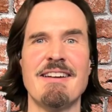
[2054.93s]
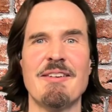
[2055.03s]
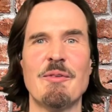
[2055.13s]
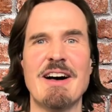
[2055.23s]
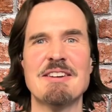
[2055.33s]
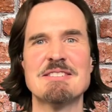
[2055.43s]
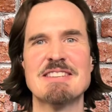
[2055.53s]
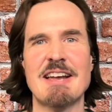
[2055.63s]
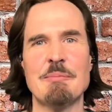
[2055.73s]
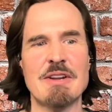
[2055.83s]
while you're
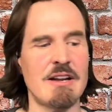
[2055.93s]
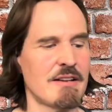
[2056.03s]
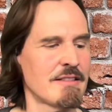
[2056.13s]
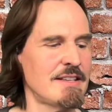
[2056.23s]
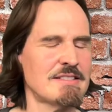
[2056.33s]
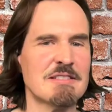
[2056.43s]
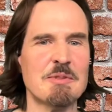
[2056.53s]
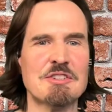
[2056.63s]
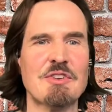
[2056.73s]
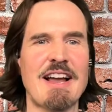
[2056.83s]
typing. This has been
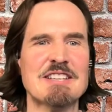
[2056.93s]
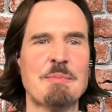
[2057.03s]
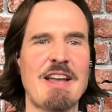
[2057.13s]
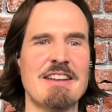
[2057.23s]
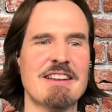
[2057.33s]
Trash Panda